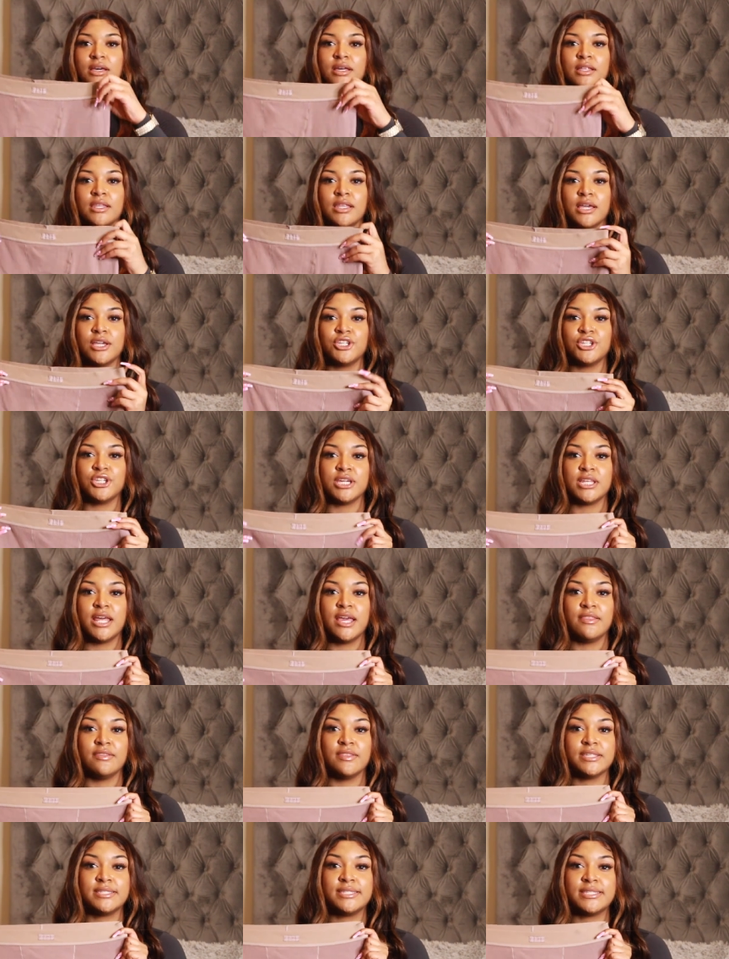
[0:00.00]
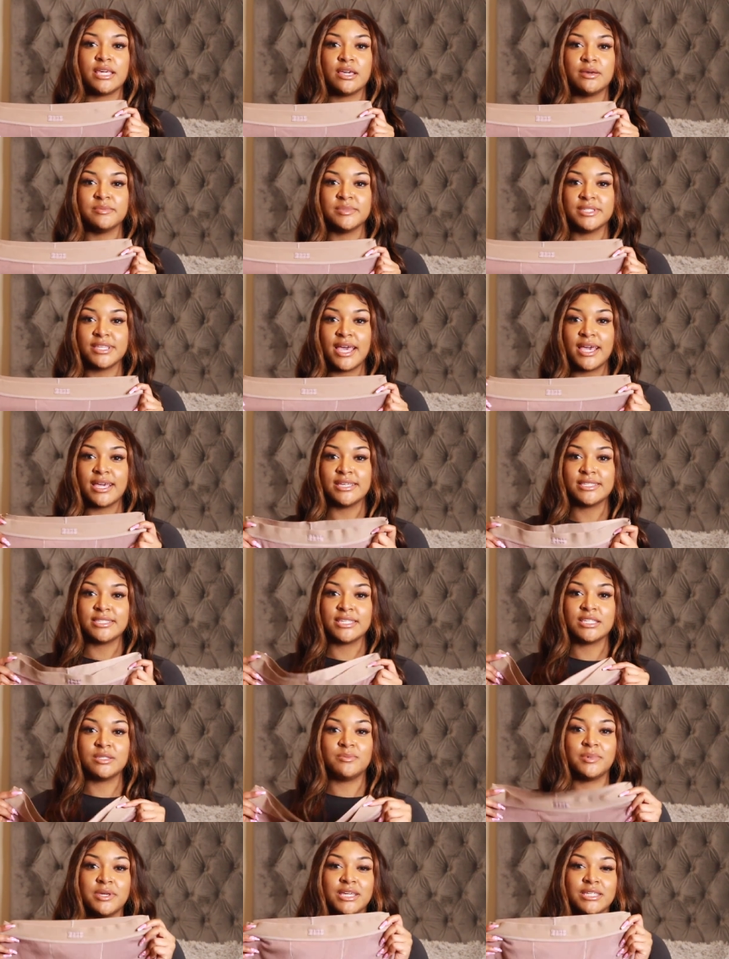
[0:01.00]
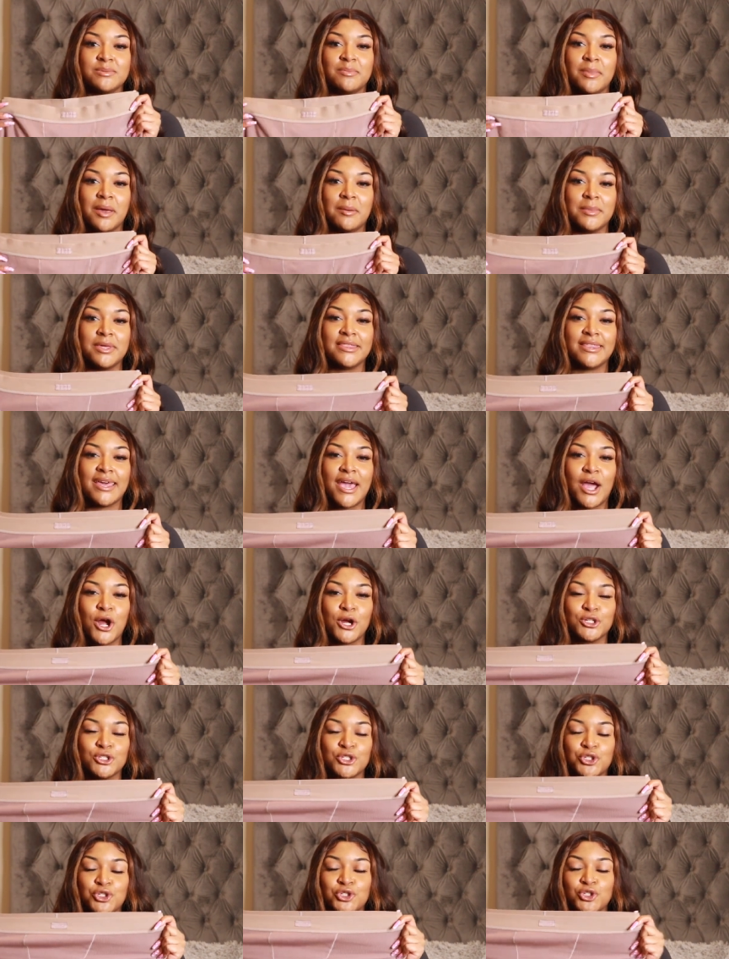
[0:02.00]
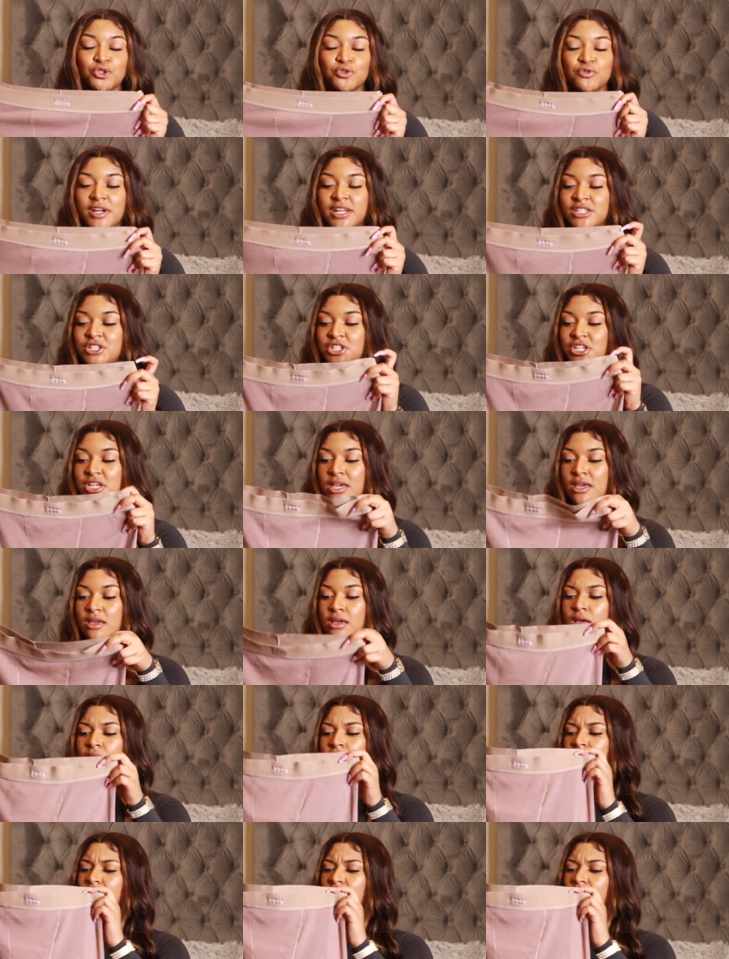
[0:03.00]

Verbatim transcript: Collection and the Skims leggings is because baby, they are stretchy.